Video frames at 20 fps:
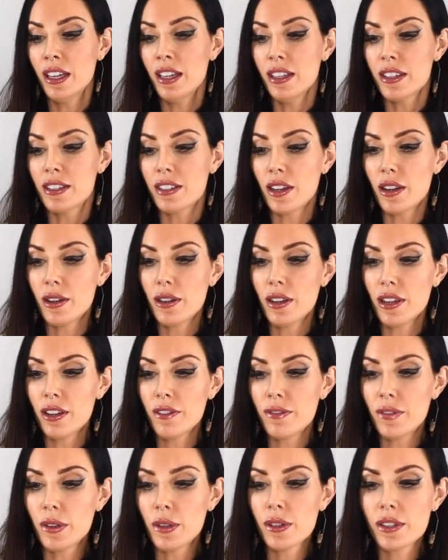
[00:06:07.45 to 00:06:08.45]
So
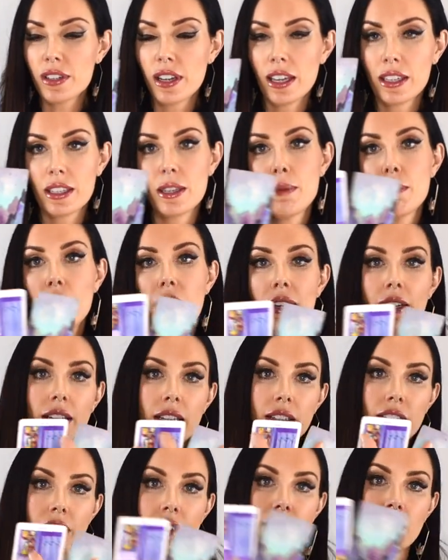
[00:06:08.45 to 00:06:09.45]
it feels like you might
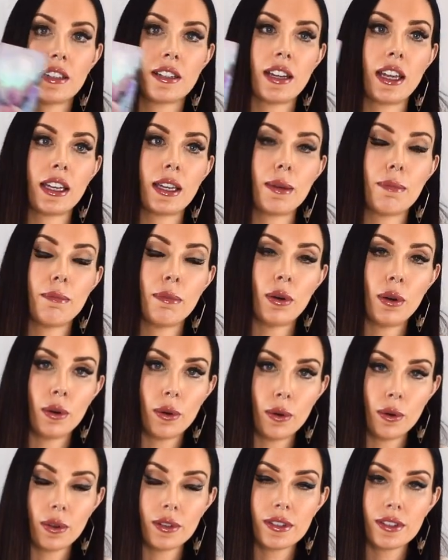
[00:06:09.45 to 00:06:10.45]
need to just to take a
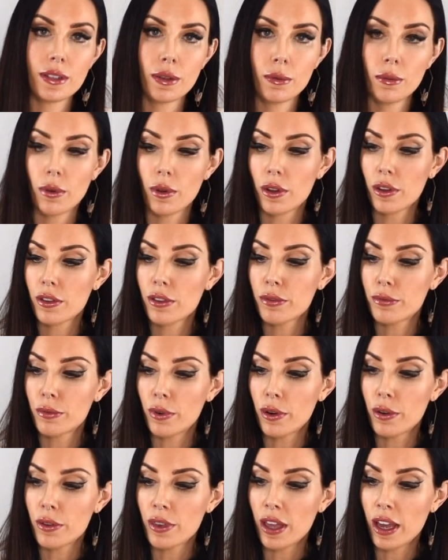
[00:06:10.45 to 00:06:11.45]
pause to work
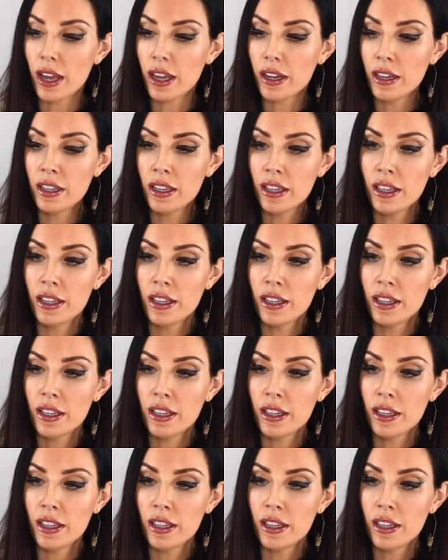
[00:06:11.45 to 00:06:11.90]
through that.